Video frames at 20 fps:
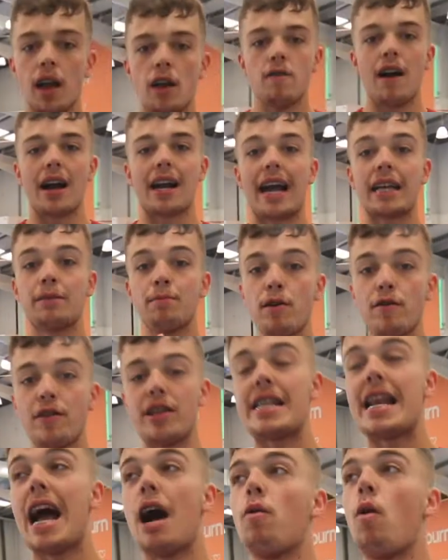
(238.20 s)
Right guys,
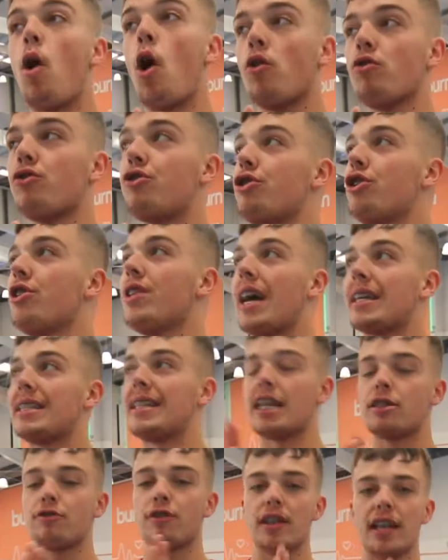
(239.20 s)
moving now on to the
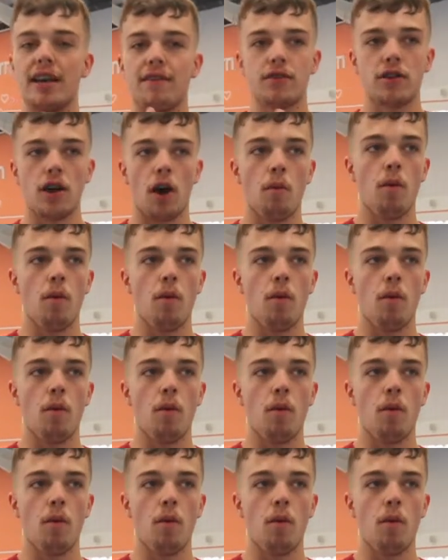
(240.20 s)
accessory lift. So